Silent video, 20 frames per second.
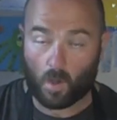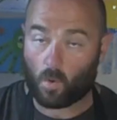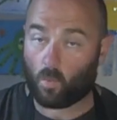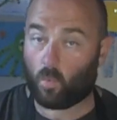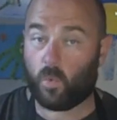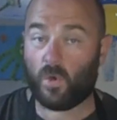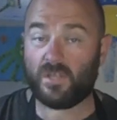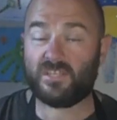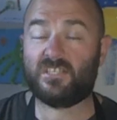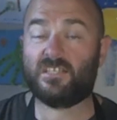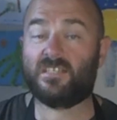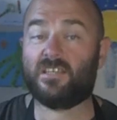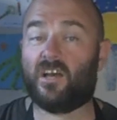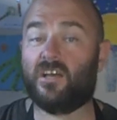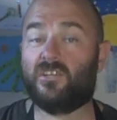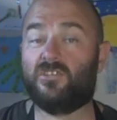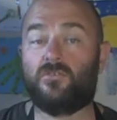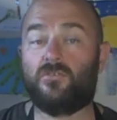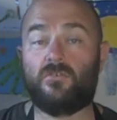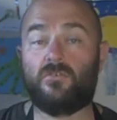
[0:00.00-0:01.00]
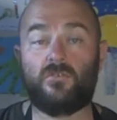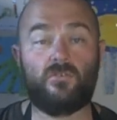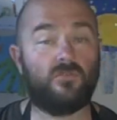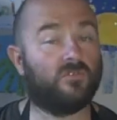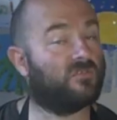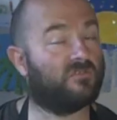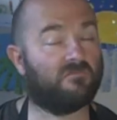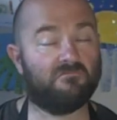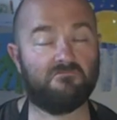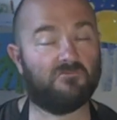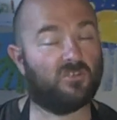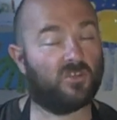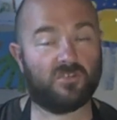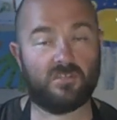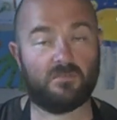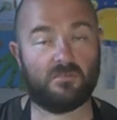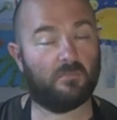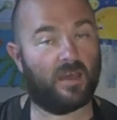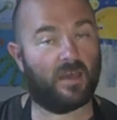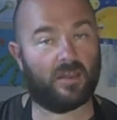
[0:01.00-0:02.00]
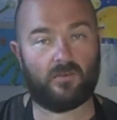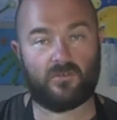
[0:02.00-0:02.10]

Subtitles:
Which side you use doesn't matter.